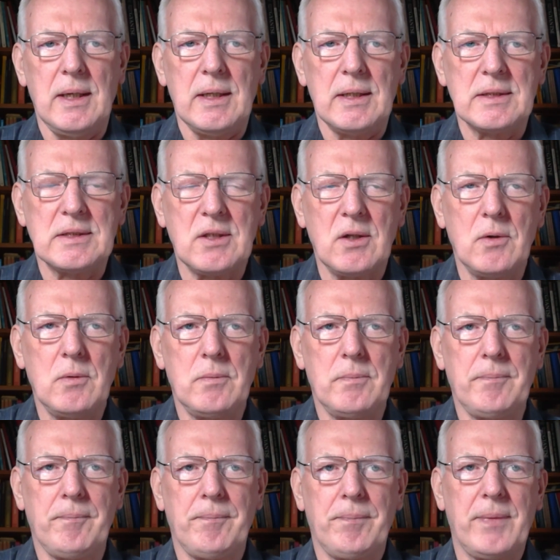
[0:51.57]
So,
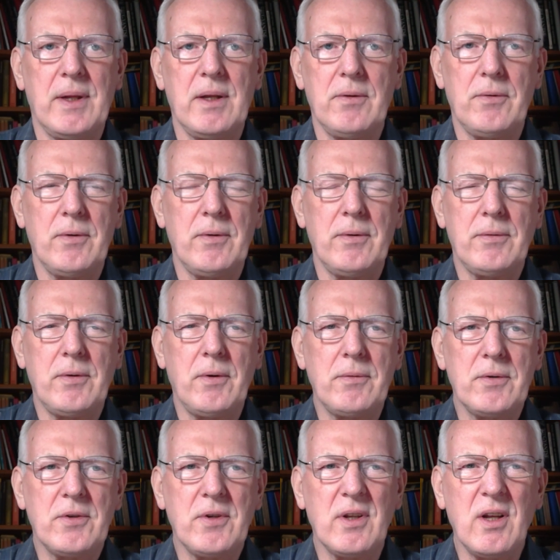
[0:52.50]
so
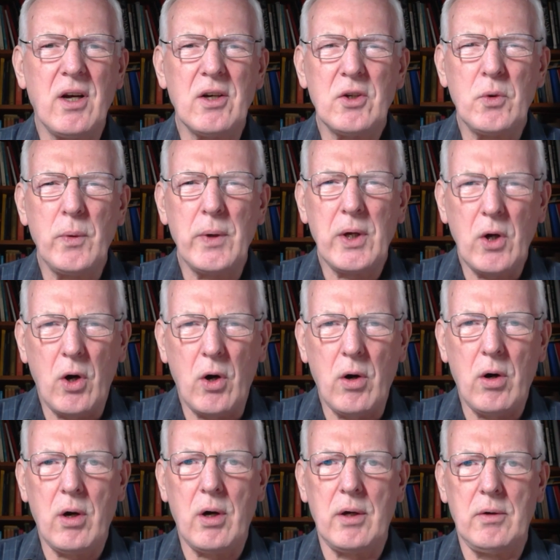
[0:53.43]
there's a lot going
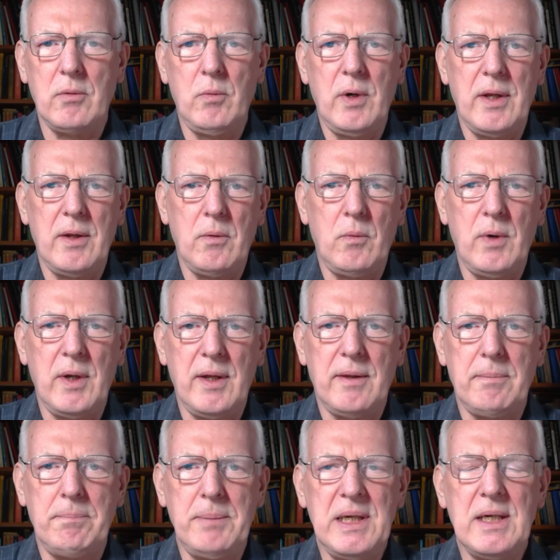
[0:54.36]
on
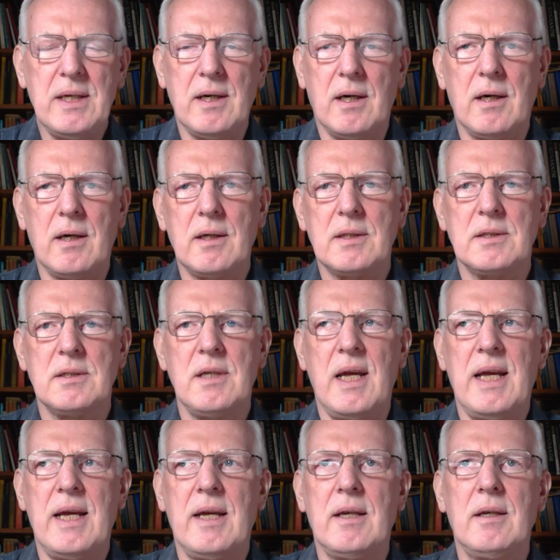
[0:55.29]
with peacocks,
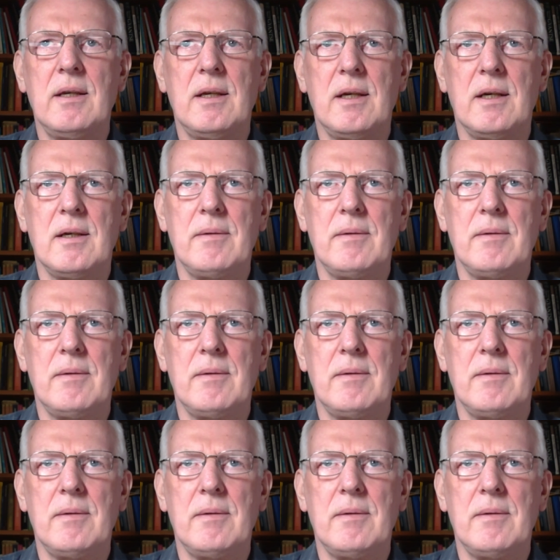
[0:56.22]
and